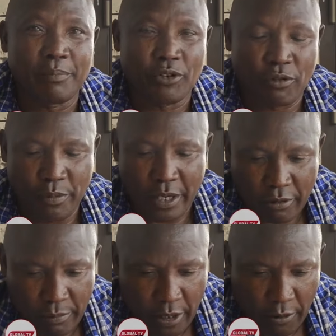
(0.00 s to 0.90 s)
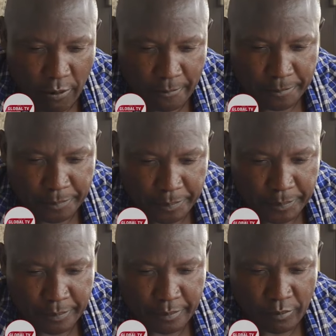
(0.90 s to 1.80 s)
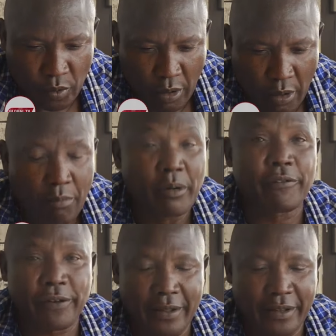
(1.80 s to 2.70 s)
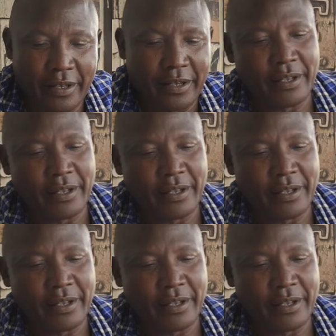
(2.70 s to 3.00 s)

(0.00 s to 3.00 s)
ametumia kwa muda huo. Muhifadhi,